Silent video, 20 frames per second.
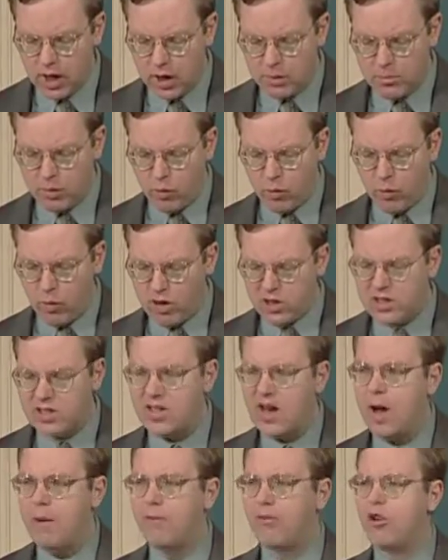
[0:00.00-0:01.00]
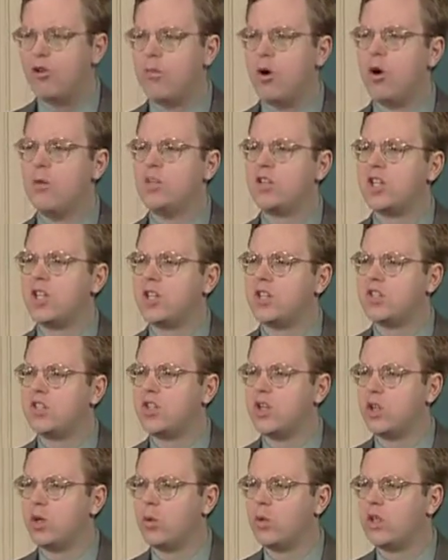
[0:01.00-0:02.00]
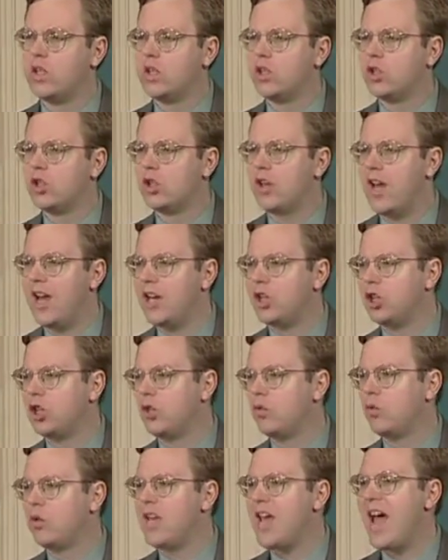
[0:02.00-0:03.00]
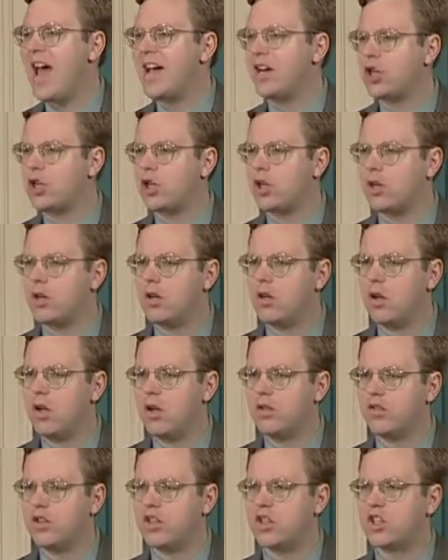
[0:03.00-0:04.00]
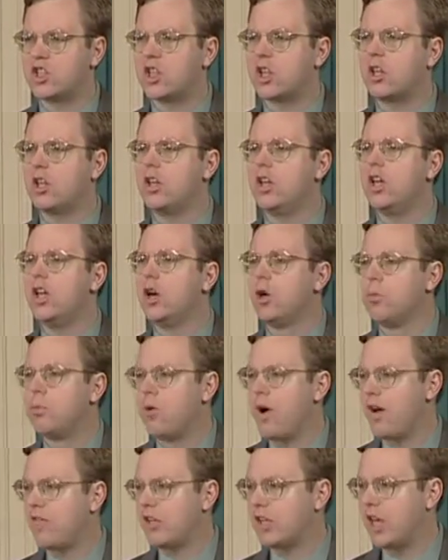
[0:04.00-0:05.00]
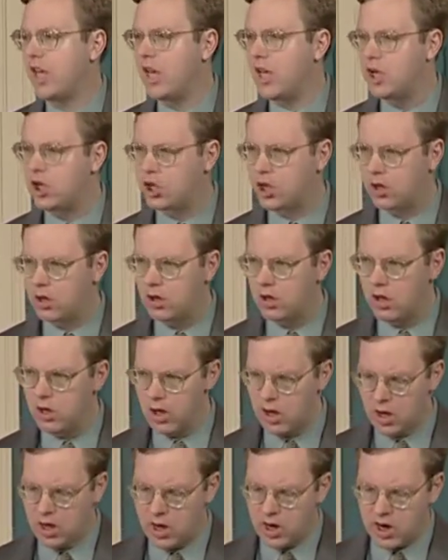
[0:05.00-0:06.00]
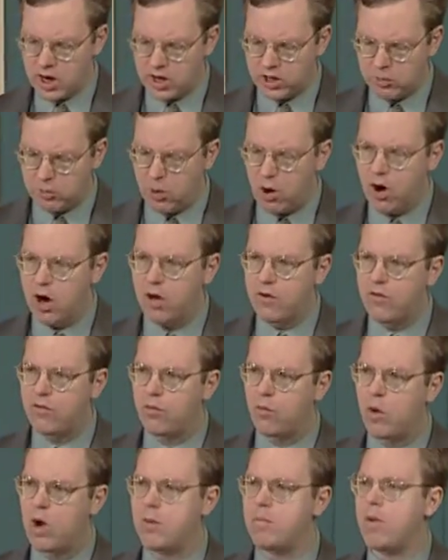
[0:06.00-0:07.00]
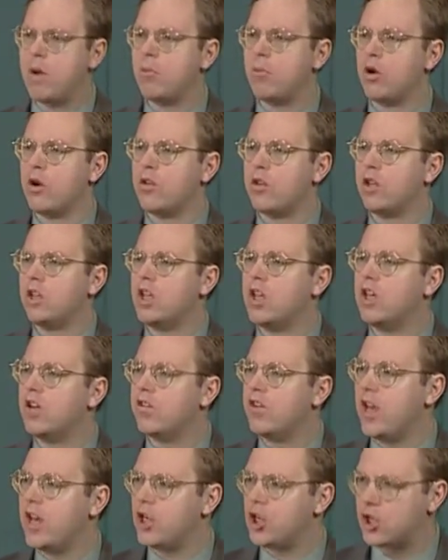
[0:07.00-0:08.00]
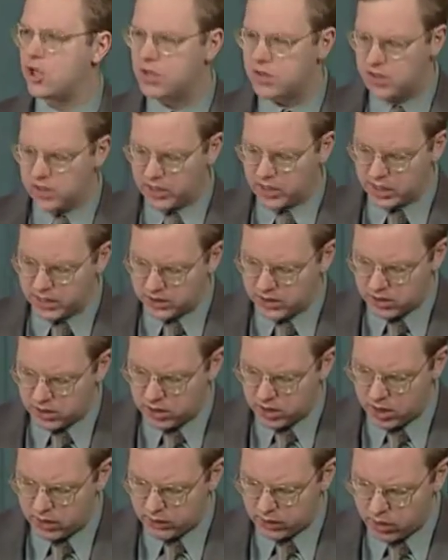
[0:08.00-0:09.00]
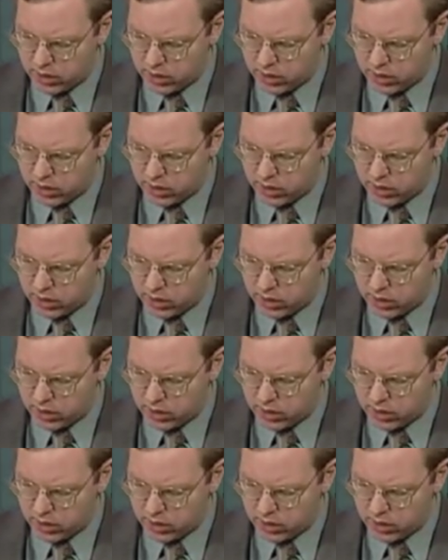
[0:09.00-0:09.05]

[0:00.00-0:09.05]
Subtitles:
But we want to stop for a moment to consider what the international reaction to this clear provocation on the part of one member of the League of Nations against another